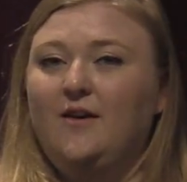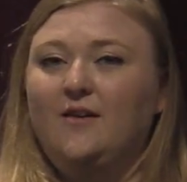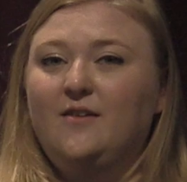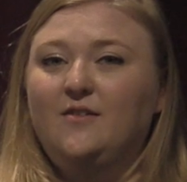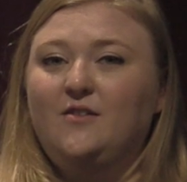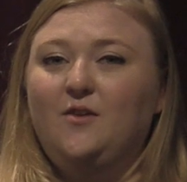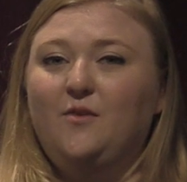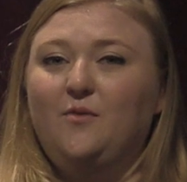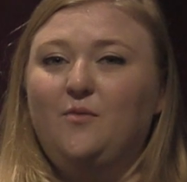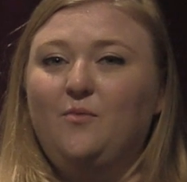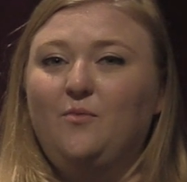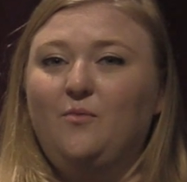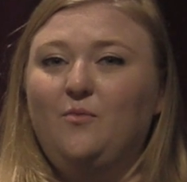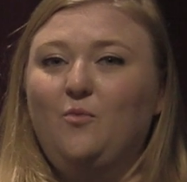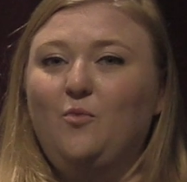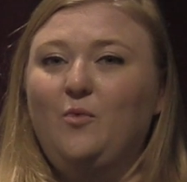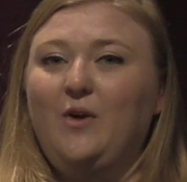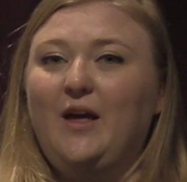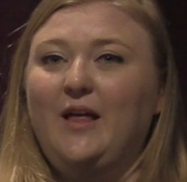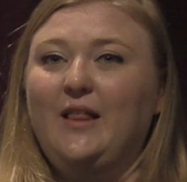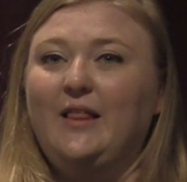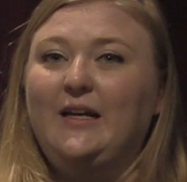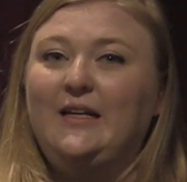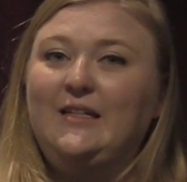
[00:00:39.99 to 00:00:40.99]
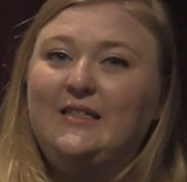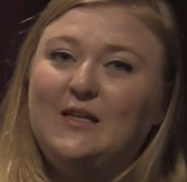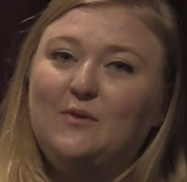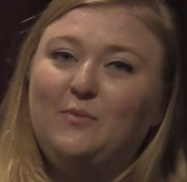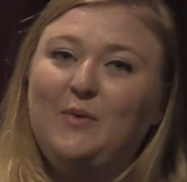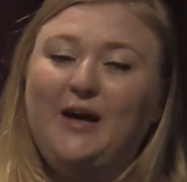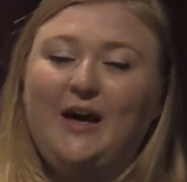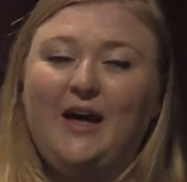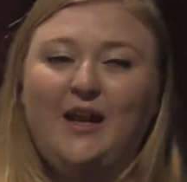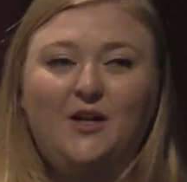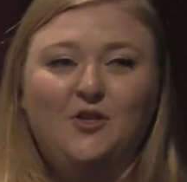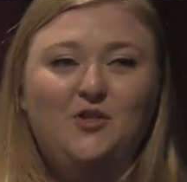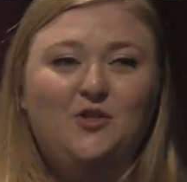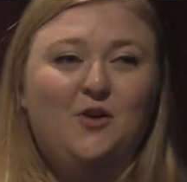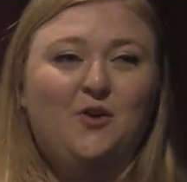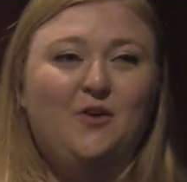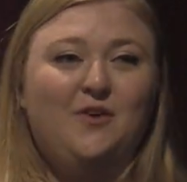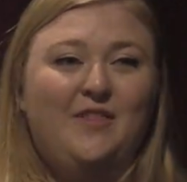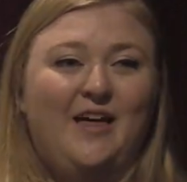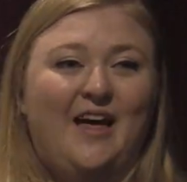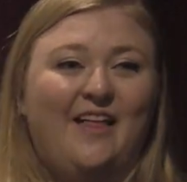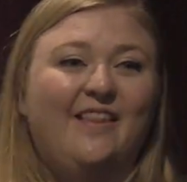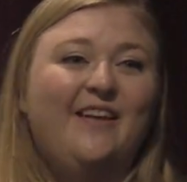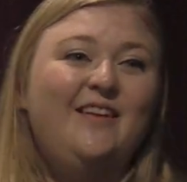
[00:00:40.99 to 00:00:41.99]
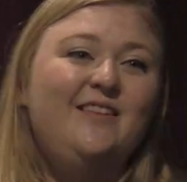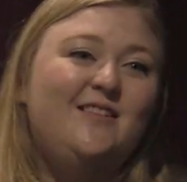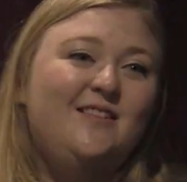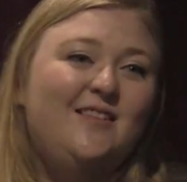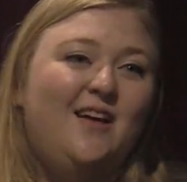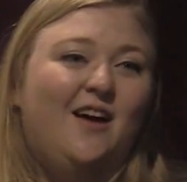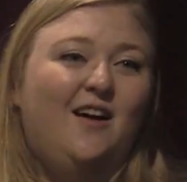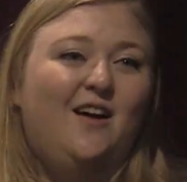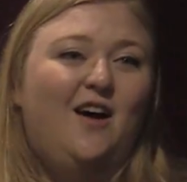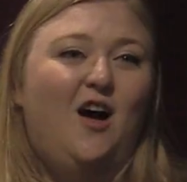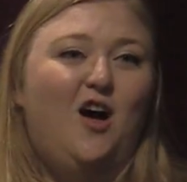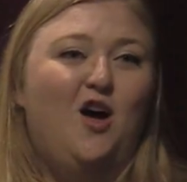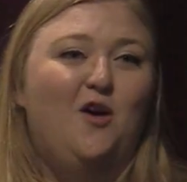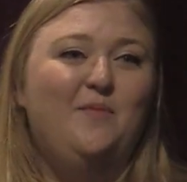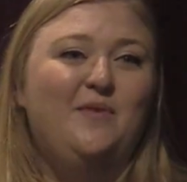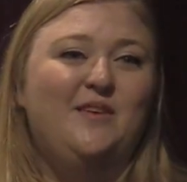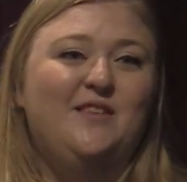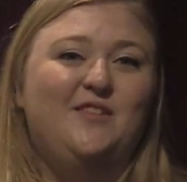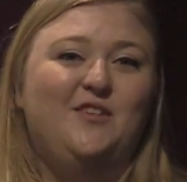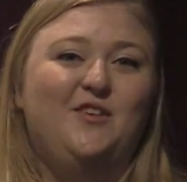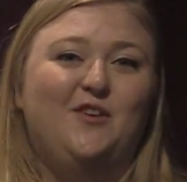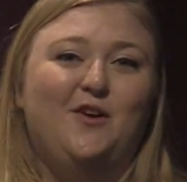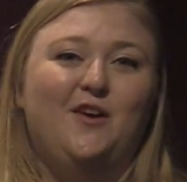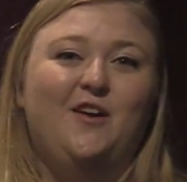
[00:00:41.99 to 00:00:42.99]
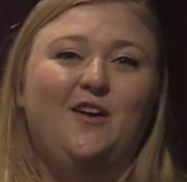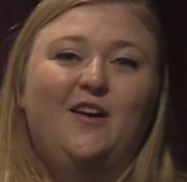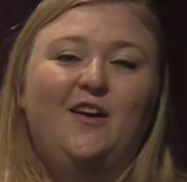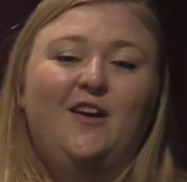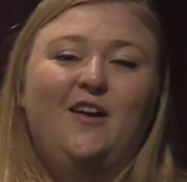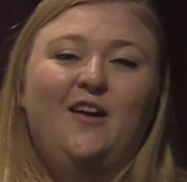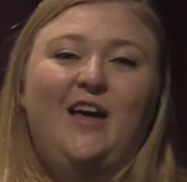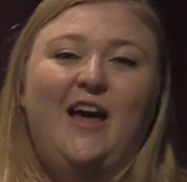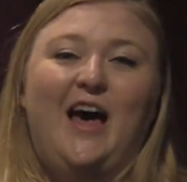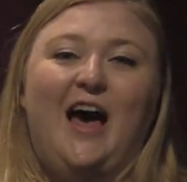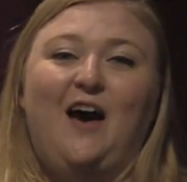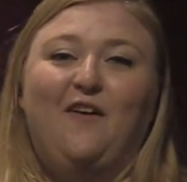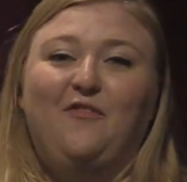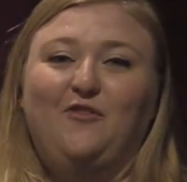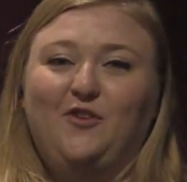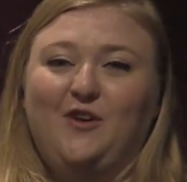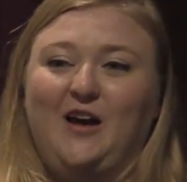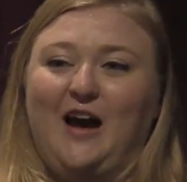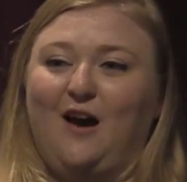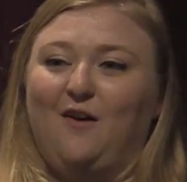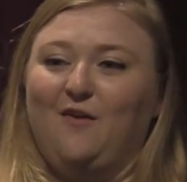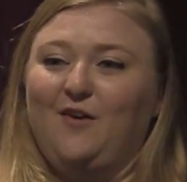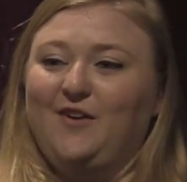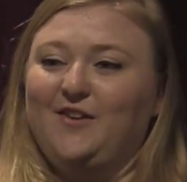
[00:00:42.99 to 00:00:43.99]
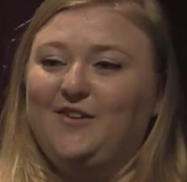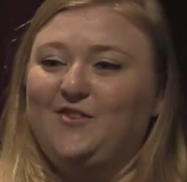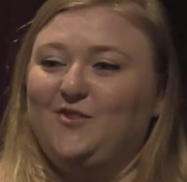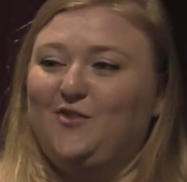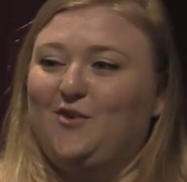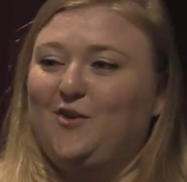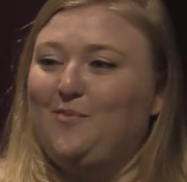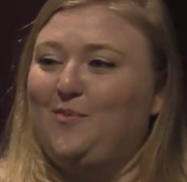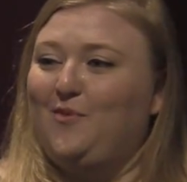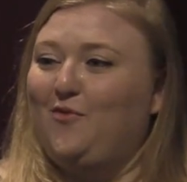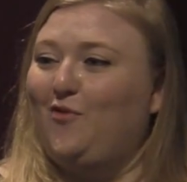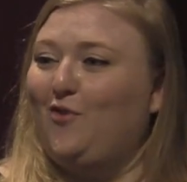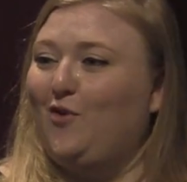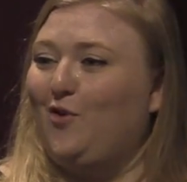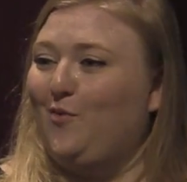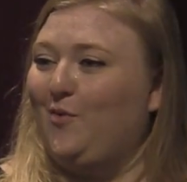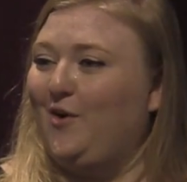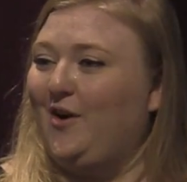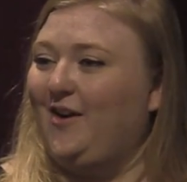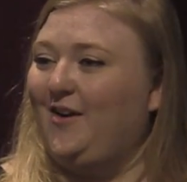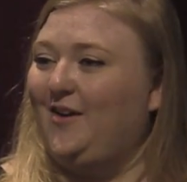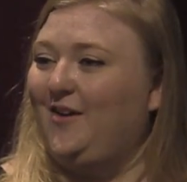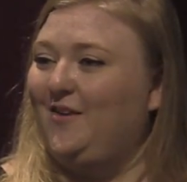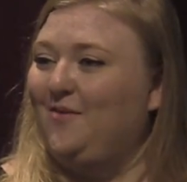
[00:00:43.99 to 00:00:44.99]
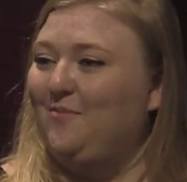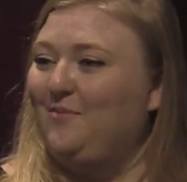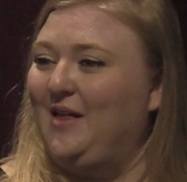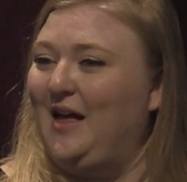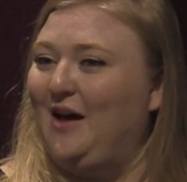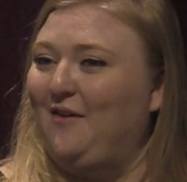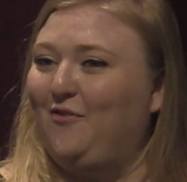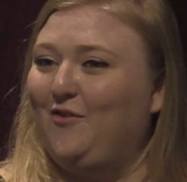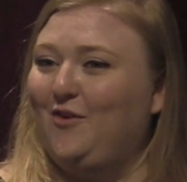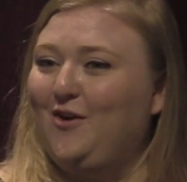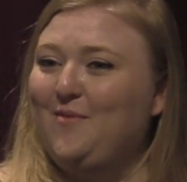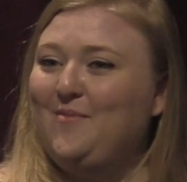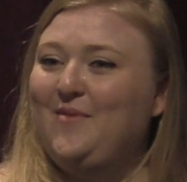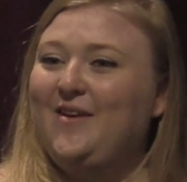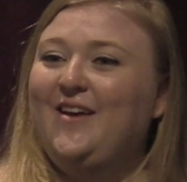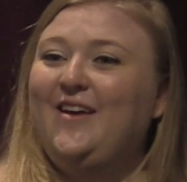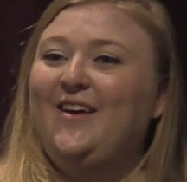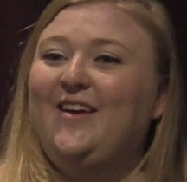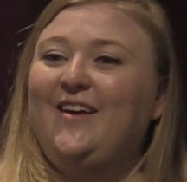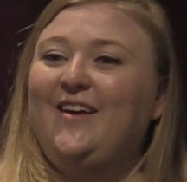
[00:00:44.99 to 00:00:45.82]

So at LinkedIn, we kind of joke that LinkedIn.com is your after hours or before work platform.